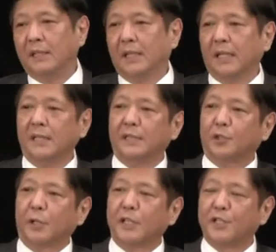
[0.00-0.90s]
and
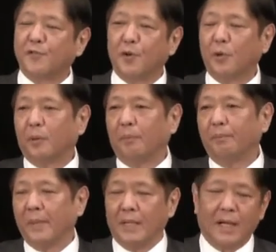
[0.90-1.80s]
transform
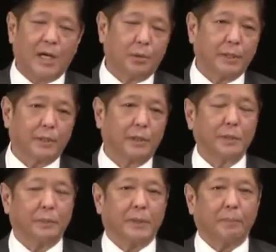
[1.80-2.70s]
our
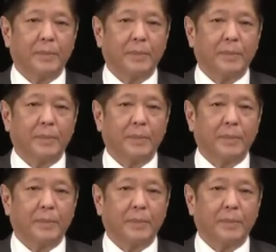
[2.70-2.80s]
economy,